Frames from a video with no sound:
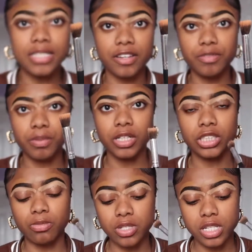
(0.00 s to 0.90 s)
def brush.
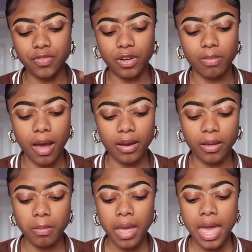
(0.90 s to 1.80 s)
I'm using this for the
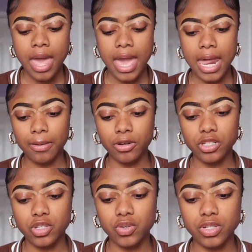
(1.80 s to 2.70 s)
bottom, and I'm going
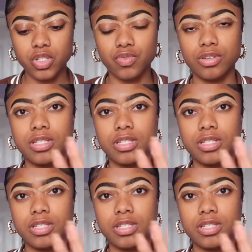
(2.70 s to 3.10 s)
to use this Real